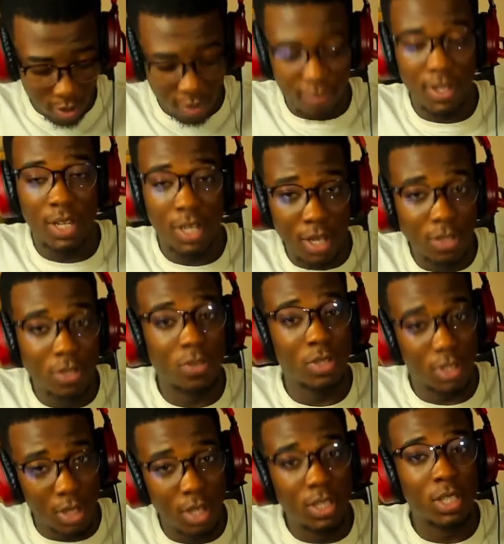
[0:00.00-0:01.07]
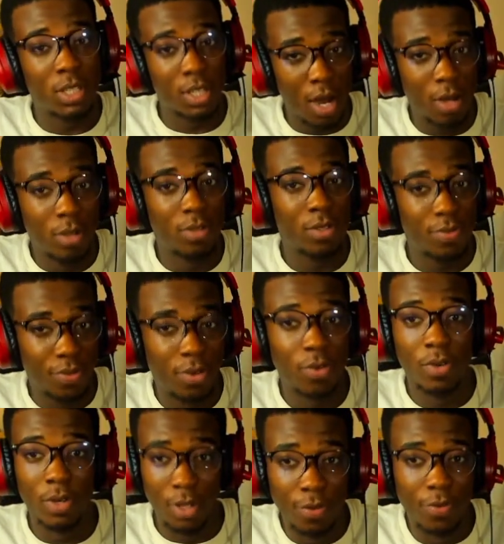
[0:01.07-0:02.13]
of the kings to search it out, for
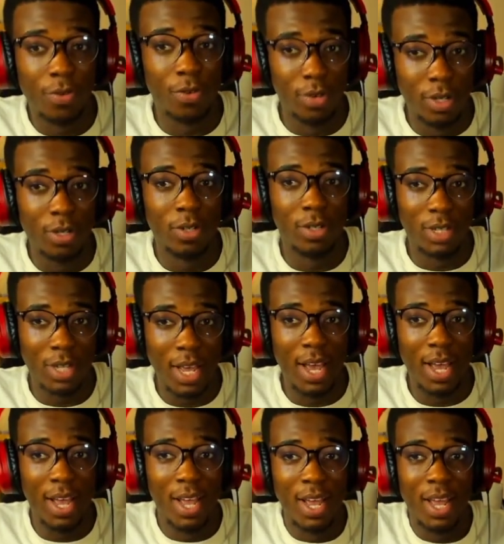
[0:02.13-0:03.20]
real, yeah?